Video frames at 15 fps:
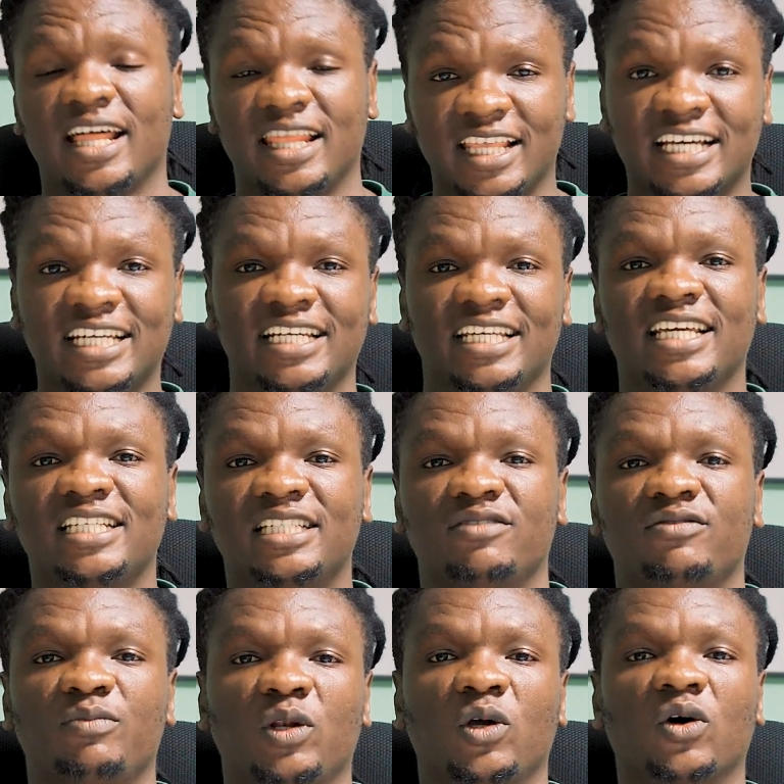the
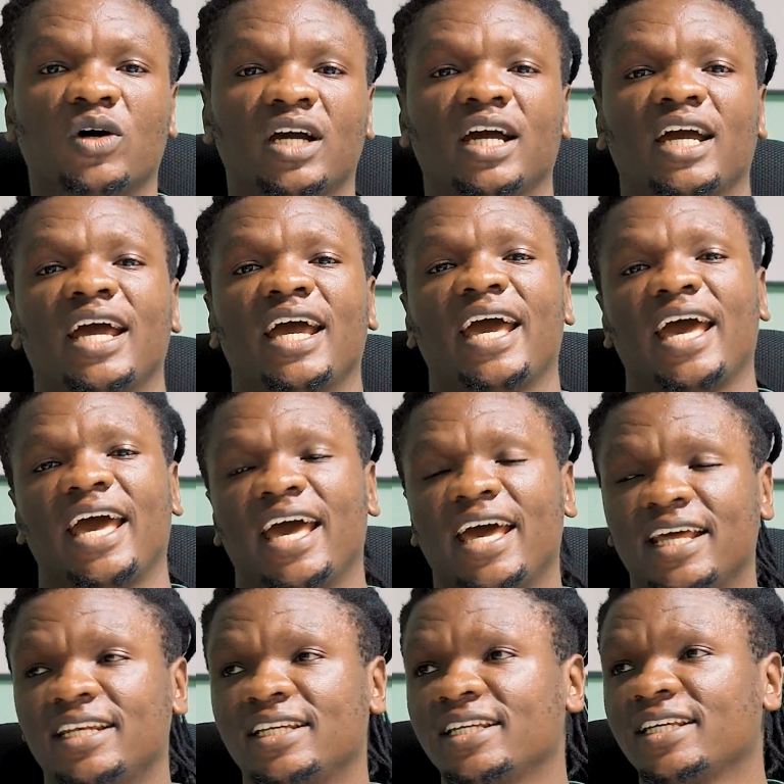creative block.
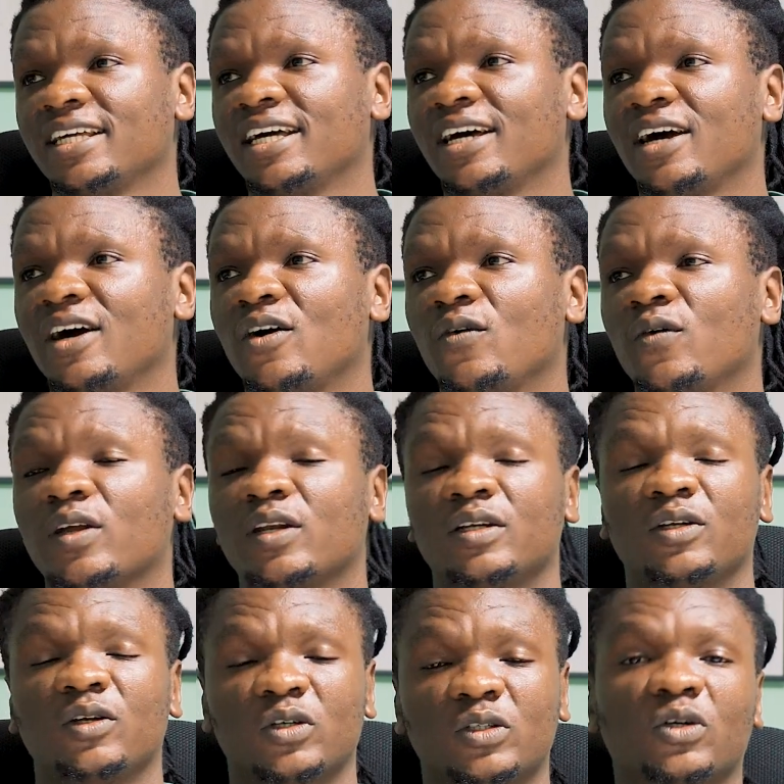And we're
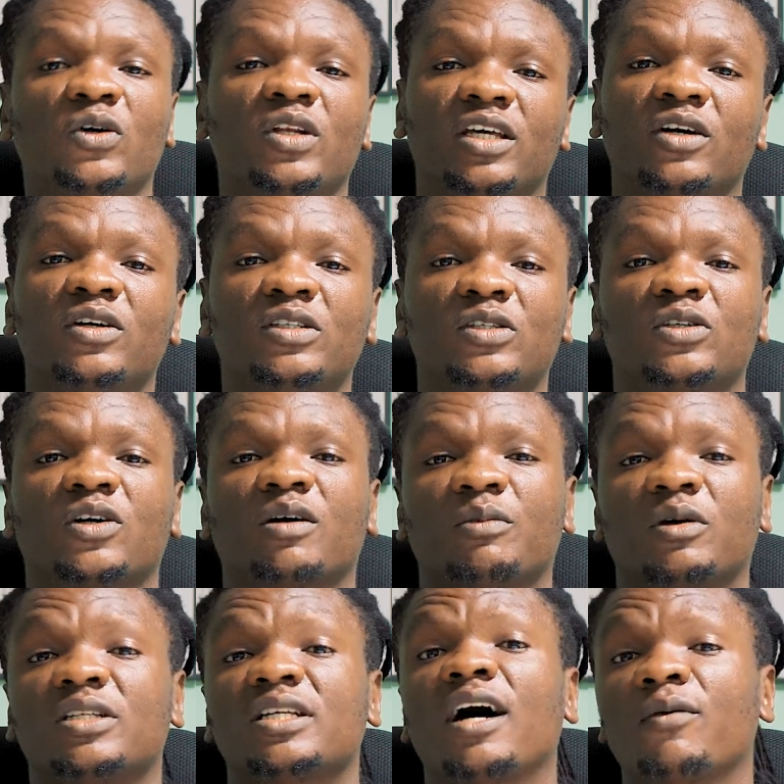not only going to talk
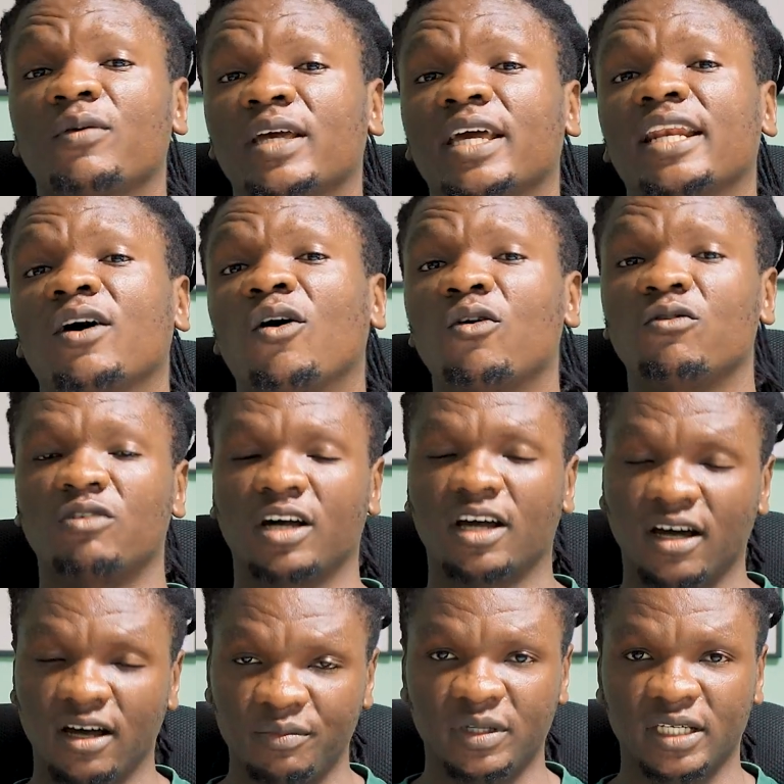about how we can
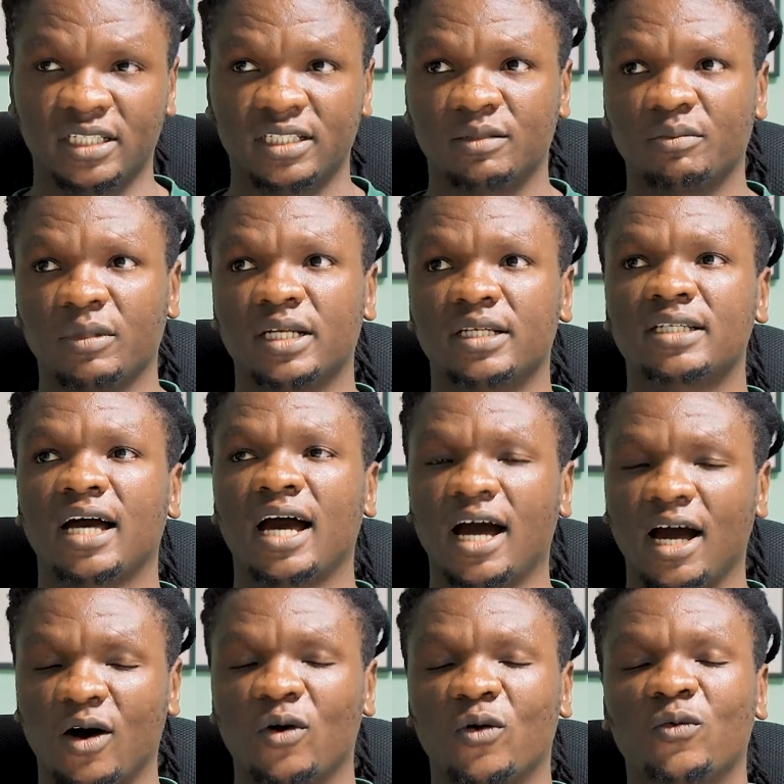overcome it, but
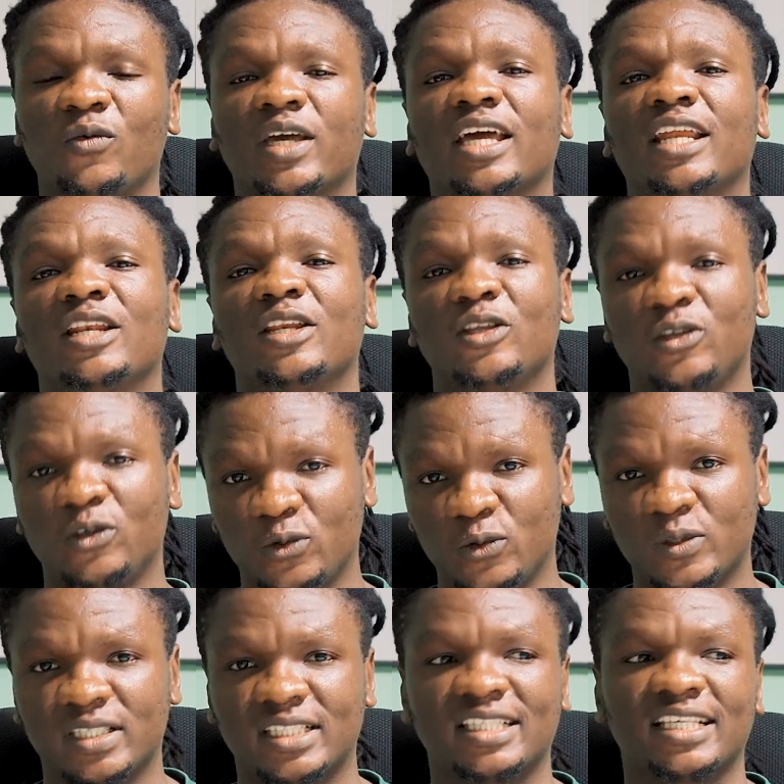how we can
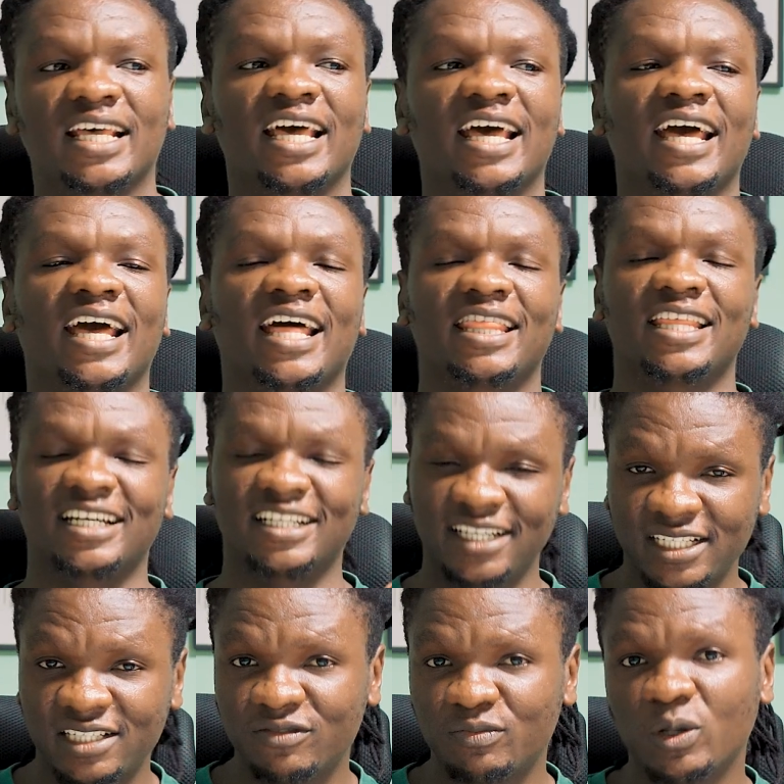use the
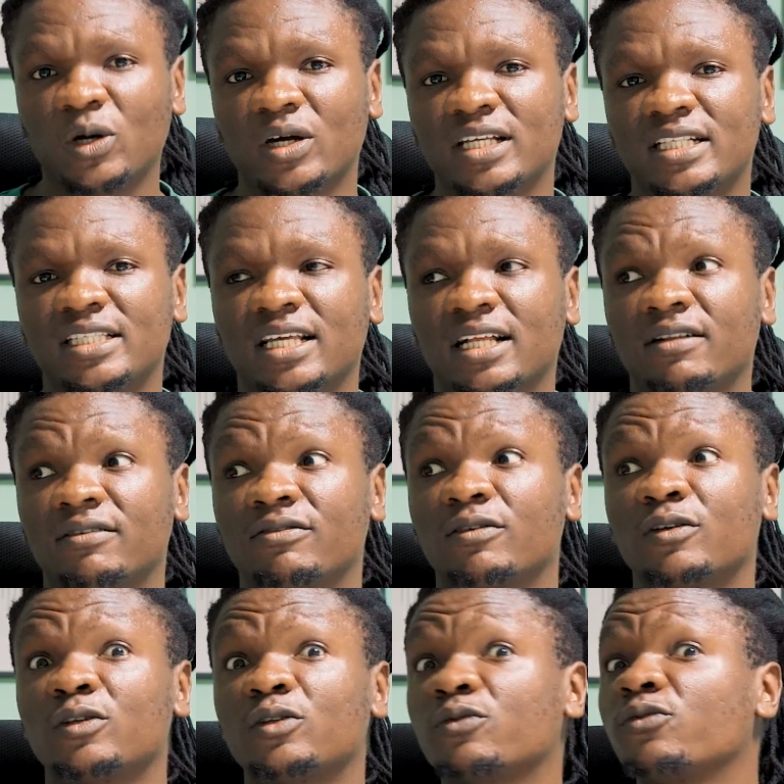creative block itself
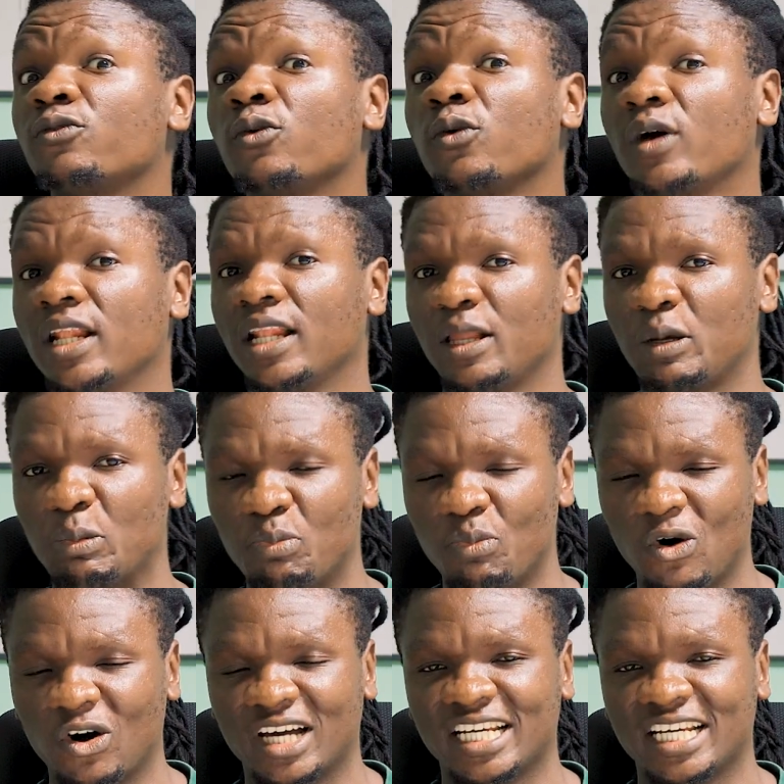to fuel more